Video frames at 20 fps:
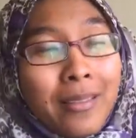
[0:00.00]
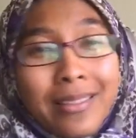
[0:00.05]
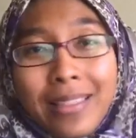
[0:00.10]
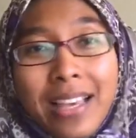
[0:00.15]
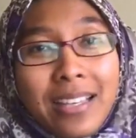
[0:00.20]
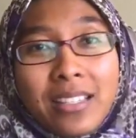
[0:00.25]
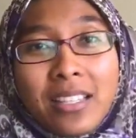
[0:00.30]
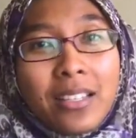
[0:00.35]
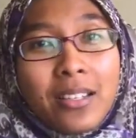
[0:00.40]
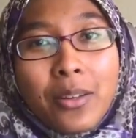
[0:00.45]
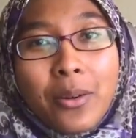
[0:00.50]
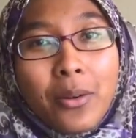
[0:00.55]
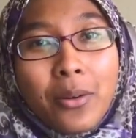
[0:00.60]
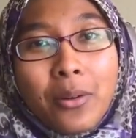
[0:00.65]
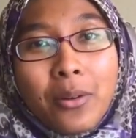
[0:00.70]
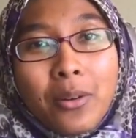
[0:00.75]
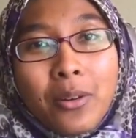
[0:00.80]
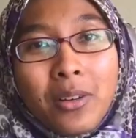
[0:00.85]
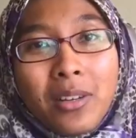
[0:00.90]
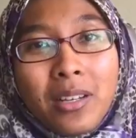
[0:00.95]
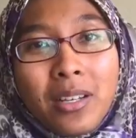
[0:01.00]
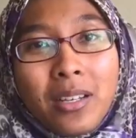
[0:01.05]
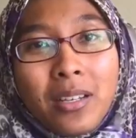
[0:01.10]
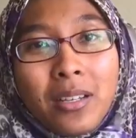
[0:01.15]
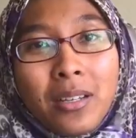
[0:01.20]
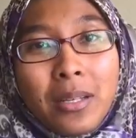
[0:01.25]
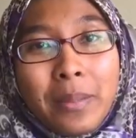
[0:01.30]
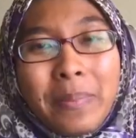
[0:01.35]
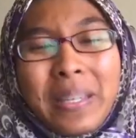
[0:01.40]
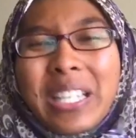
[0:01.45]
That's a no.
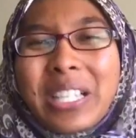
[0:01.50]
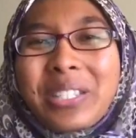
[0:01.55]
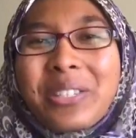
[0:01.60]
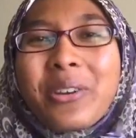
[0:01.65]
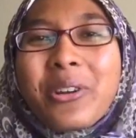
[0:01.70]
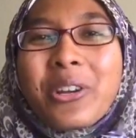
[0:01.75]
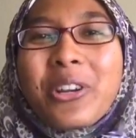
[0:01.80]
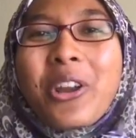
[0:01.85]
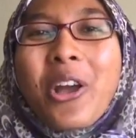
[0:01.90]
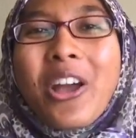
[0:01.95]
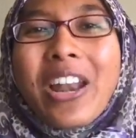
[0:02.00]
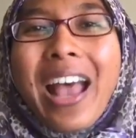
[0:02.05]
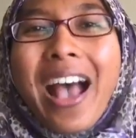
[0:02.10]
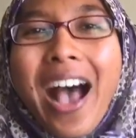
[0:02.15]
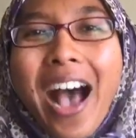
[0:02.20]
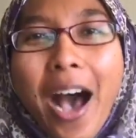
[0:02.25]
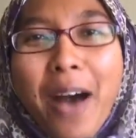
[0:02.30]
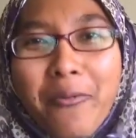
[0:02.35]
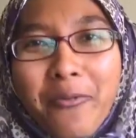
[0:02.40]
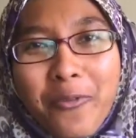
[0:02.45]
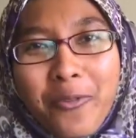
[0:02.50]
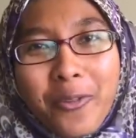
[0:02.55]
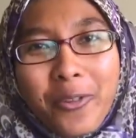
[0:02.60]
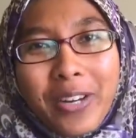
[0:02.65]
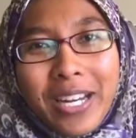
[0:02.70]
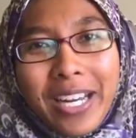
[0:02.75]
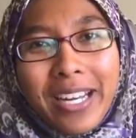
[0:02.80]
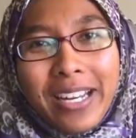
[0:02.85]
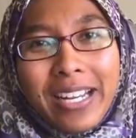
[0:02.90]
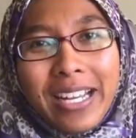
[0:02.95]
Because you're not up
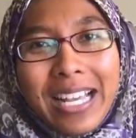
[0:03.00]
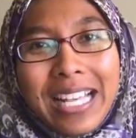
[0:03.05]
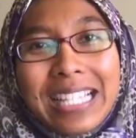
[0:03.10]
for it.